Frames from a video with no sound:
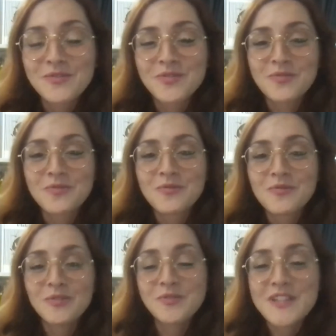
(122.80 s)

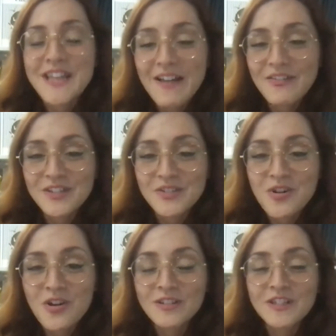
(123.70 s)
to Lucy Cavendish
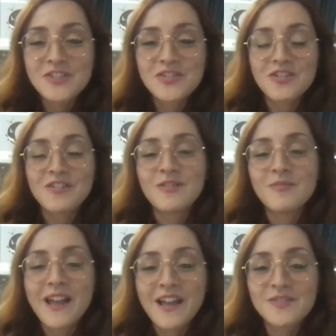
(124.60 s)
College
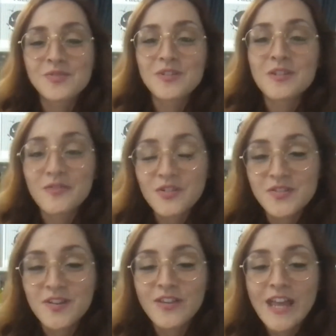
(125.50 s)
and to the
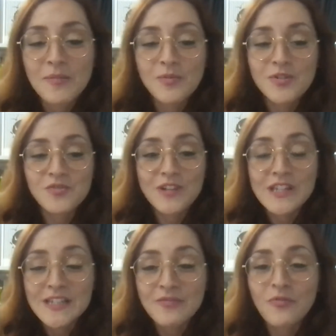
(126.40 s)
University of Cambridge,
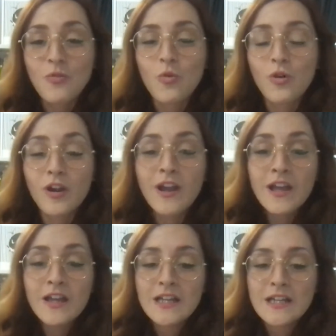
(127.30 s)
really, for
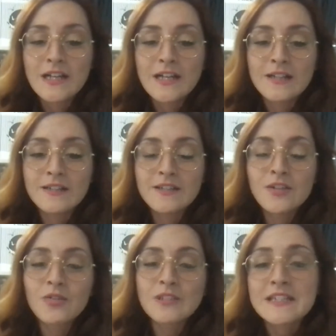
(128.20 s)

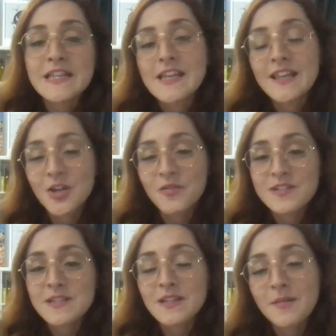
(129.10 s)
not only taking care of
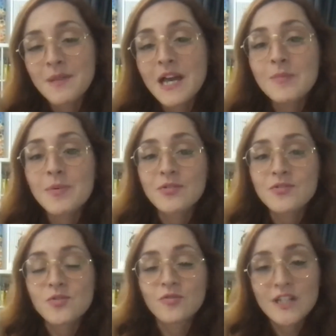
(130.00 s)
its alumni, but
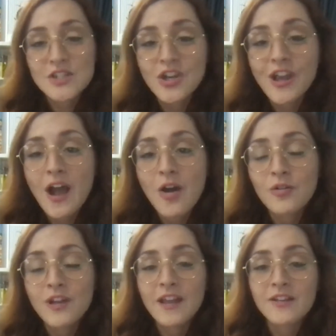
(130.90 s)
also reaching
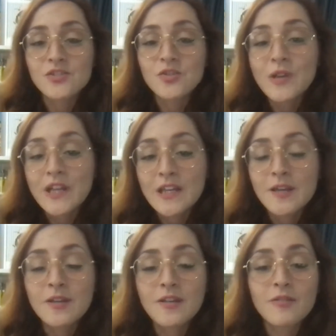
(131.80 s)
out and
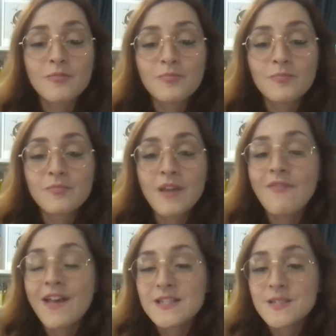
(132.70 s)
doing
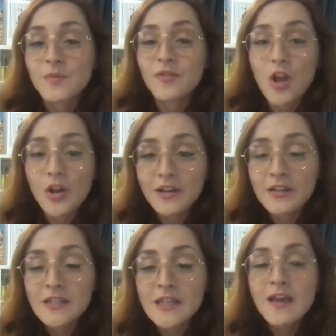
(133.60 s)
events
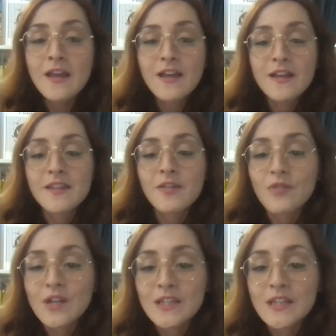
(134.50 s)
periodically that
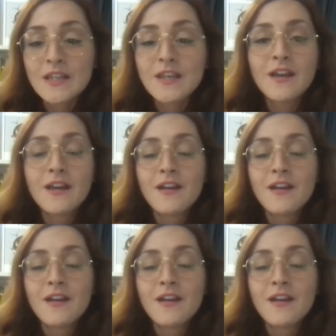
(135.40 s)
really